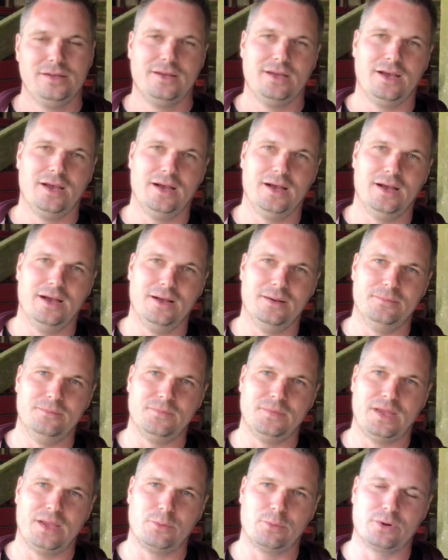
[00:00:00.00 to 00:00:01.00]

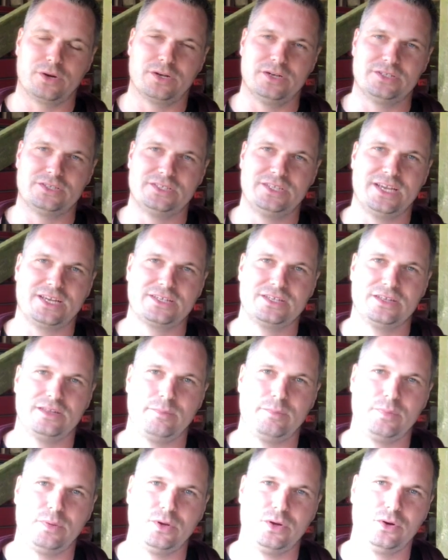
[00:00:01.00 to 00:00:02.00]
and we're gonna stick to the
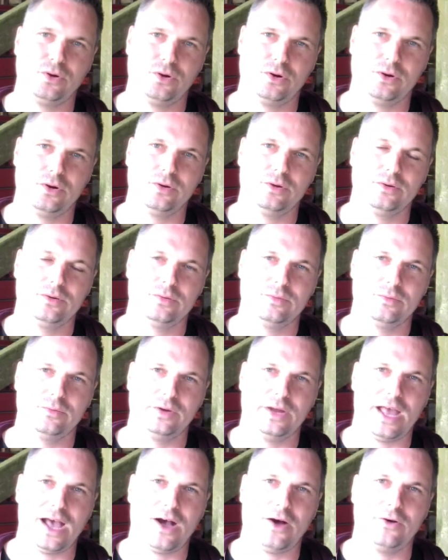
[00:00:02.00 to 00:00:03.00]
pure
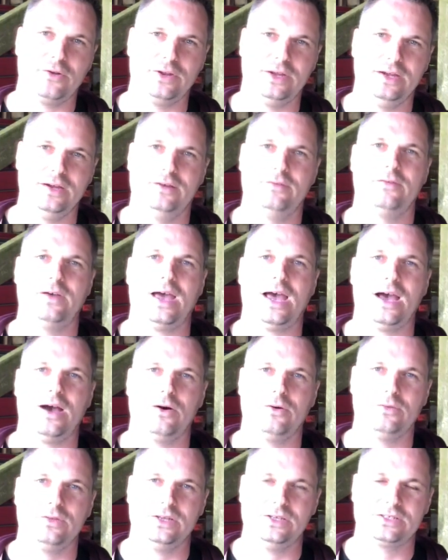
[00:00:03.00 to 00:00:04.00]
reality of
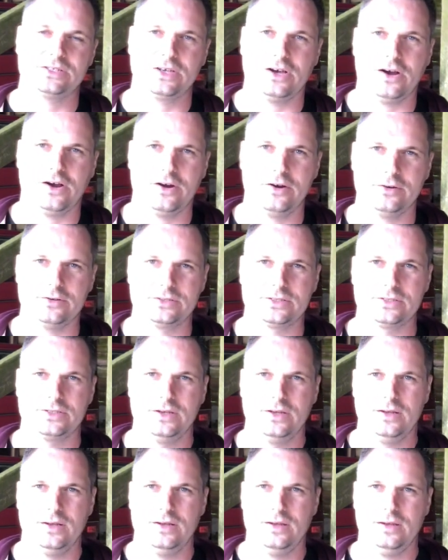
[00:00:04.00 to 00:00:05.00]
how these cars
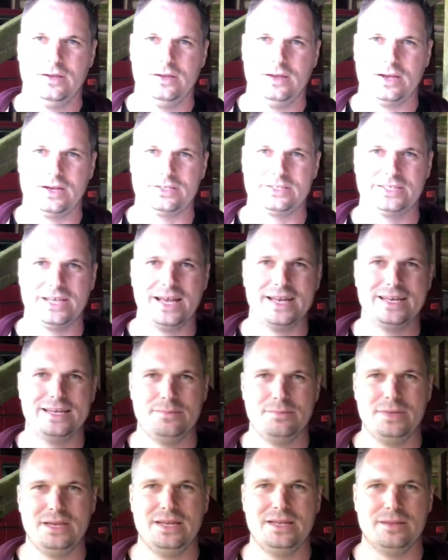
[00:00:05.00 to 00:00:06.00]

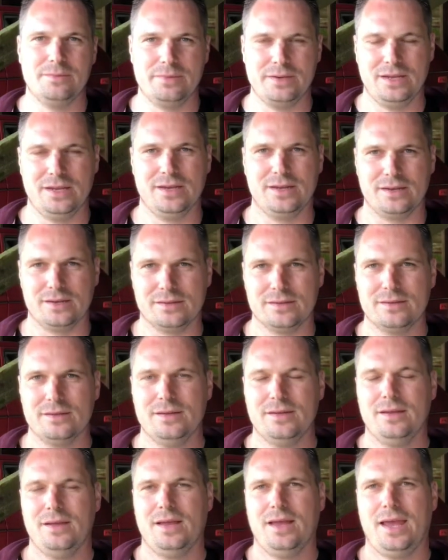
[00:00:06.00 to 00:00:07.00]
excited me in the beginning.
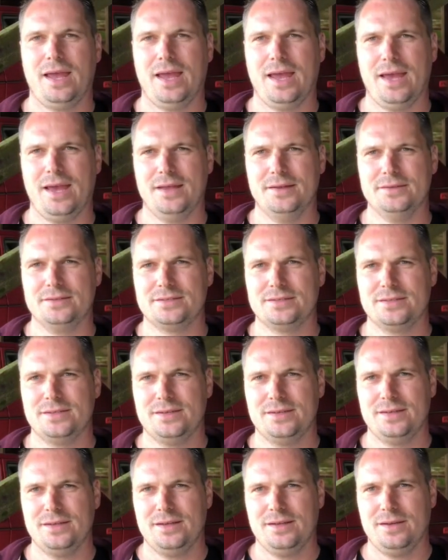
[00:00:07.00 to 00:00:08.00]
And
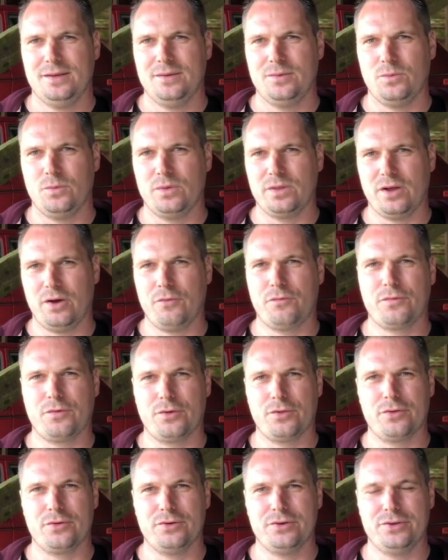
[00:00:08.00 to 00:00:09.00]
without
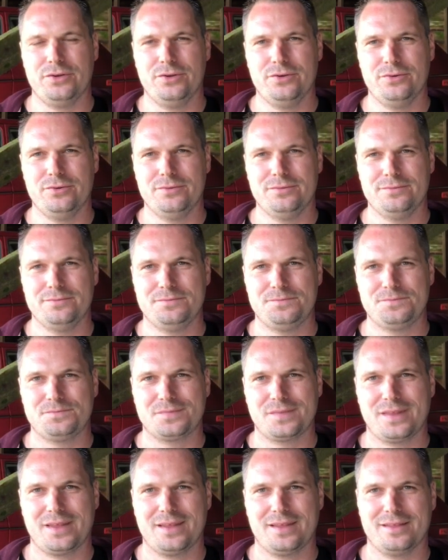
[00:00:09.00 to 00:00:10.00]
further ado,
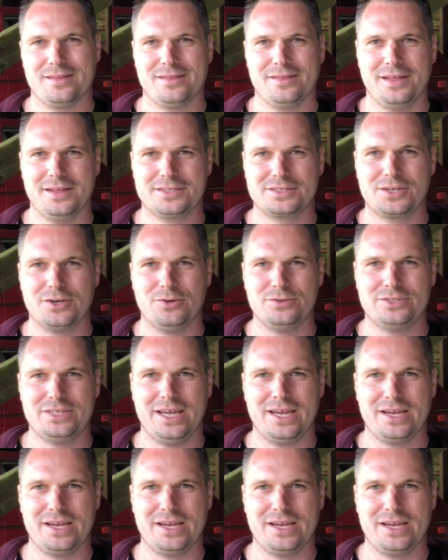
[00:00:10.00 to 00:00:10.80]
let's go